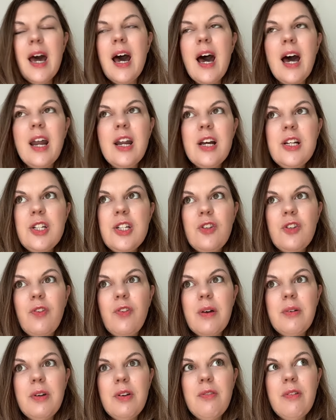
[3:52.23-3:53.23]
And I just
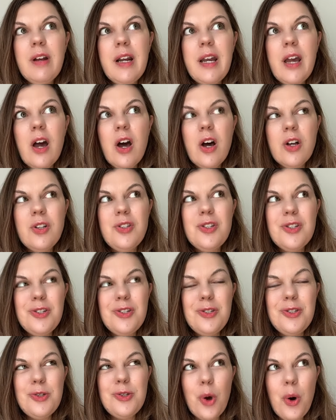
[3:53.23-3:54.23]
found it really hard to
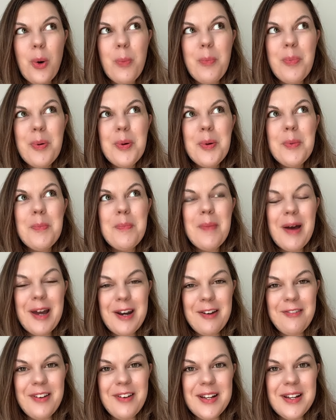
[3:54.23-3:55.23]
stop
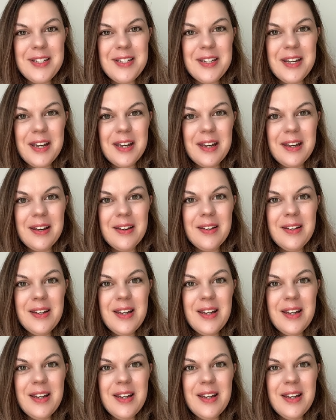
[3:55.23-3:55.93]
manifesting.